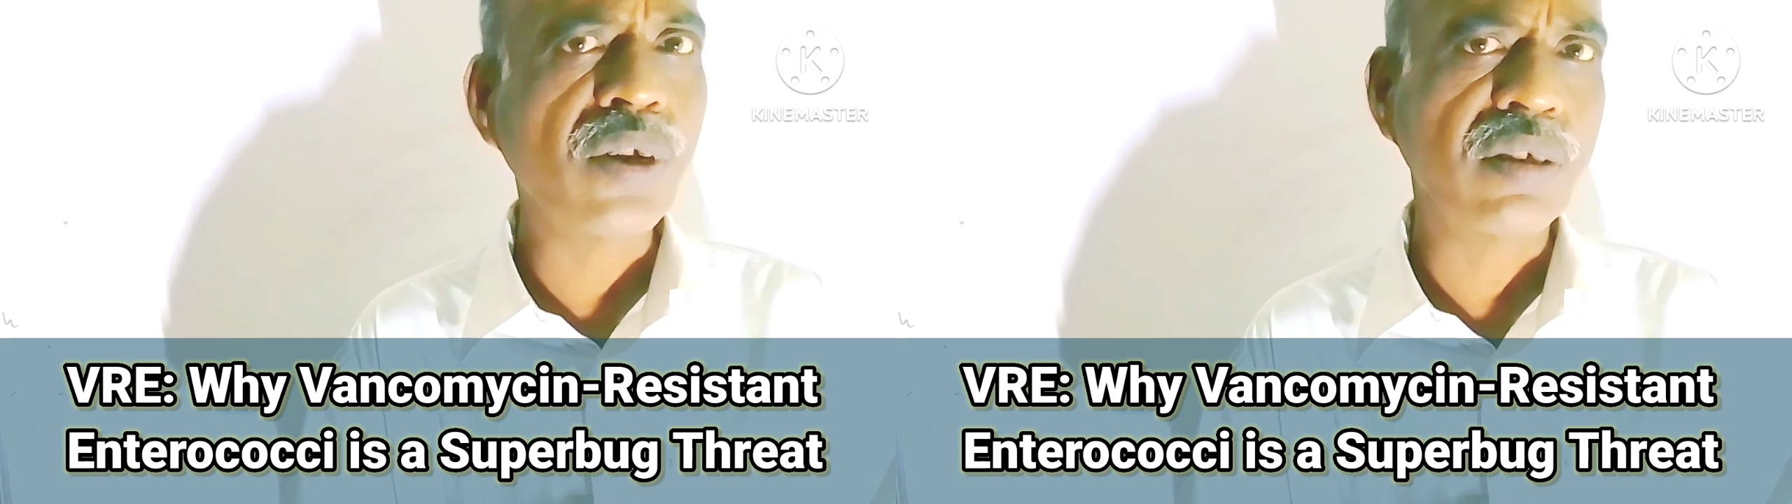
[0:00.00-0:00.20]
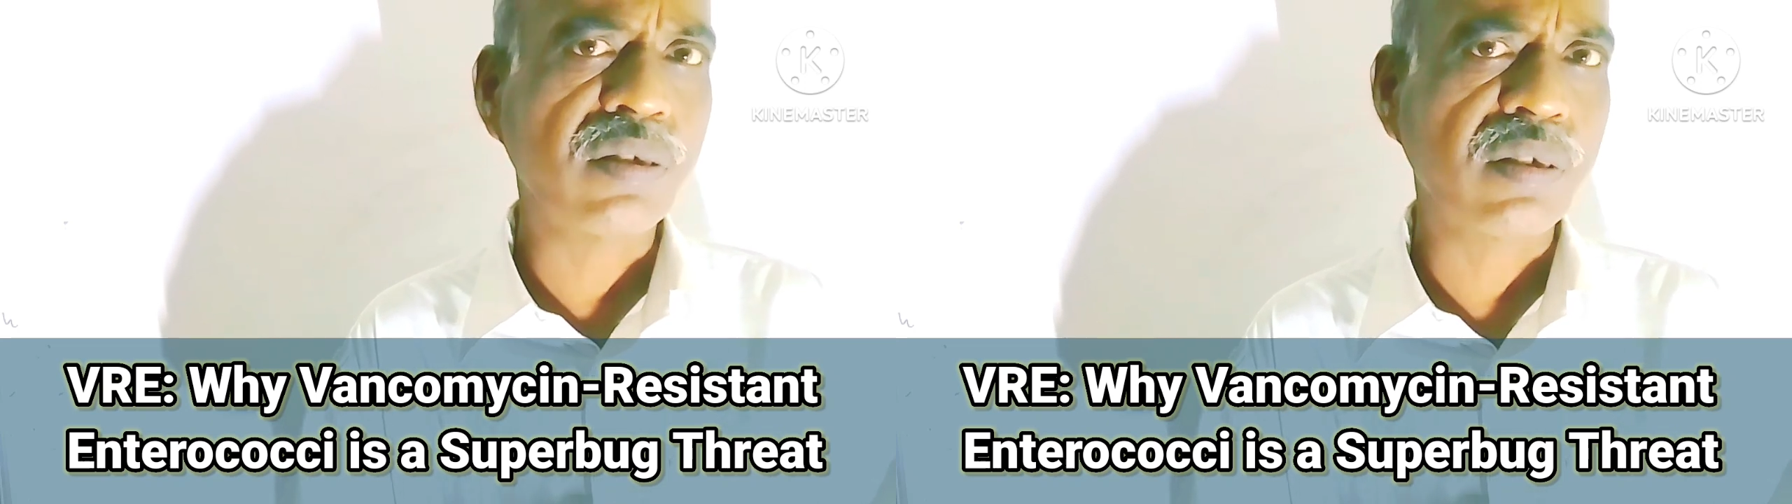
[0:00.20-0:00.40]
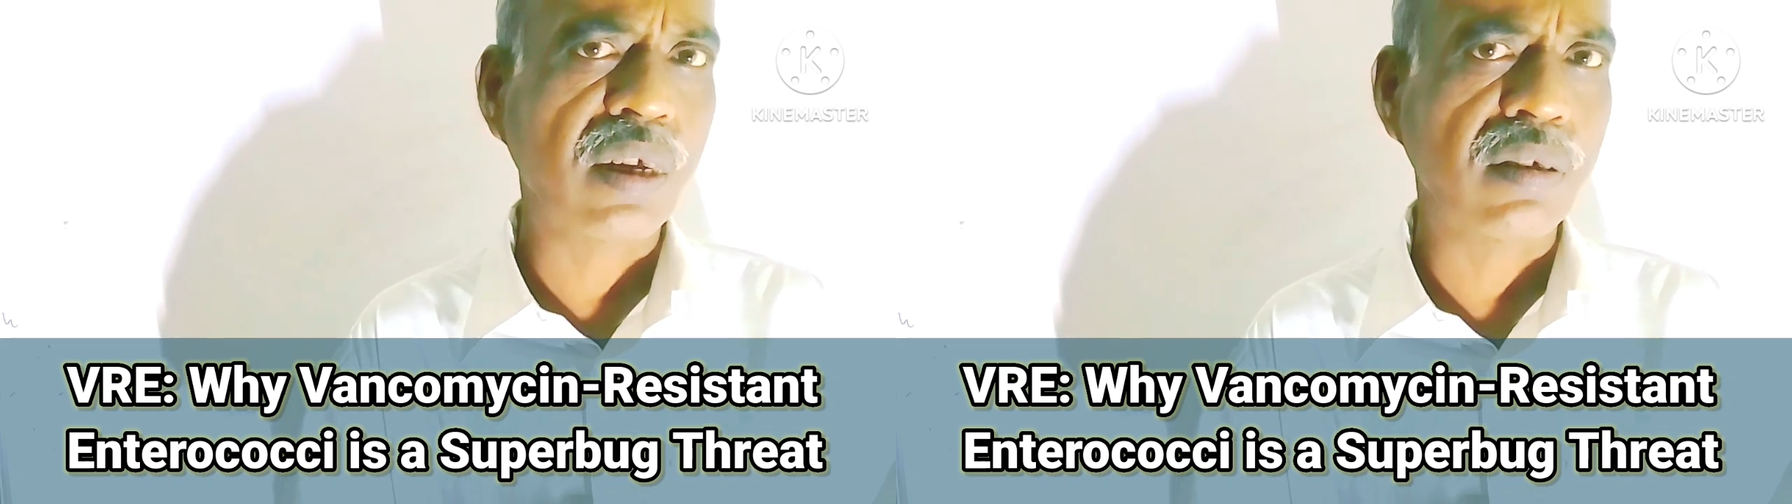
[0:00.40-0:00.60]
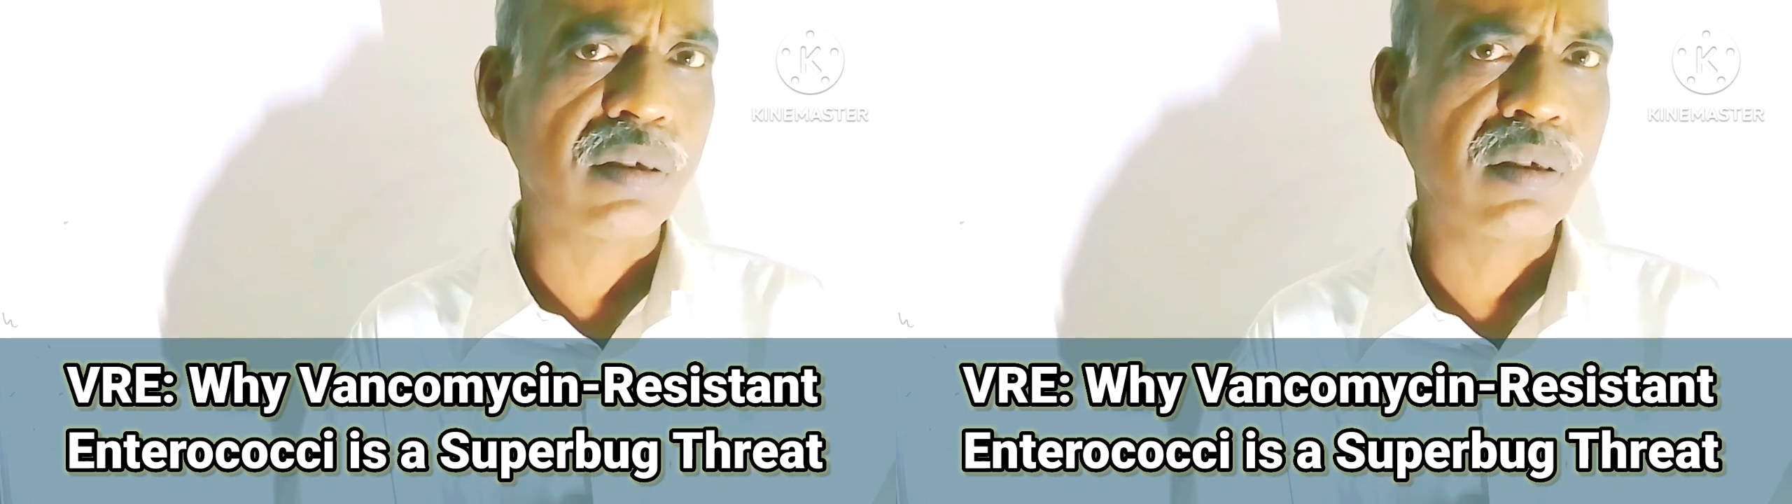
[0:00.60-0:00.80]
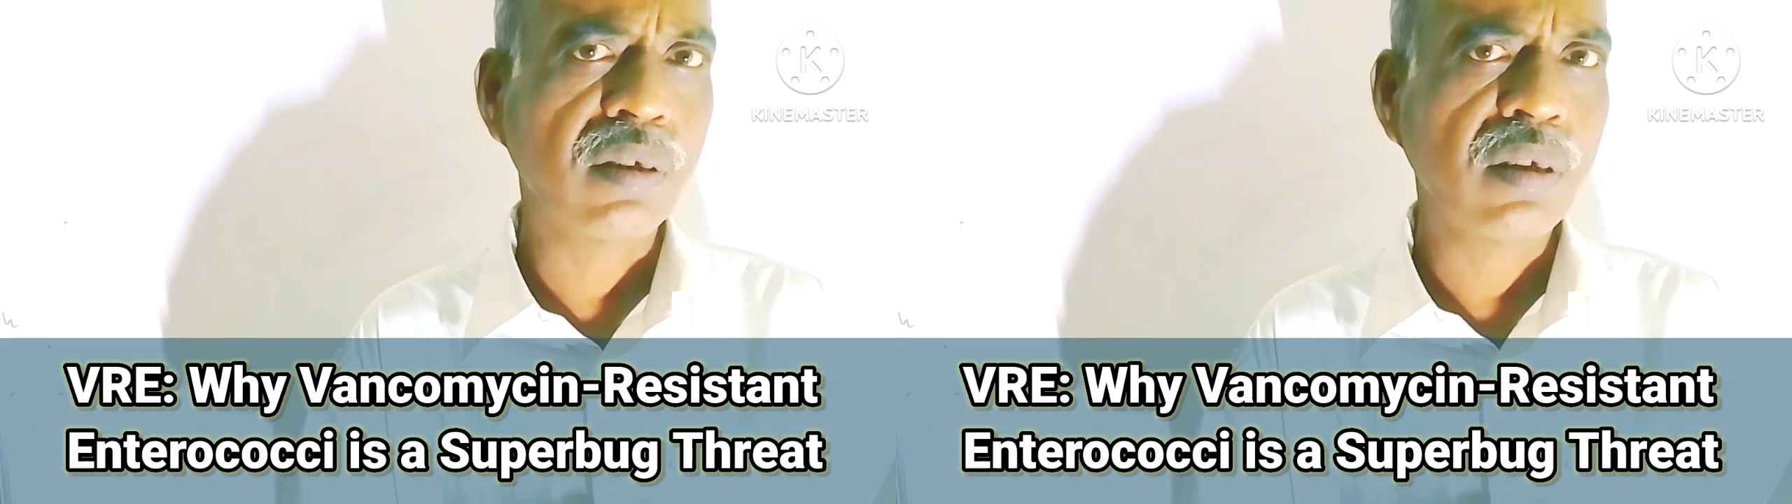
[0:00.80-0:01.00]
resistant.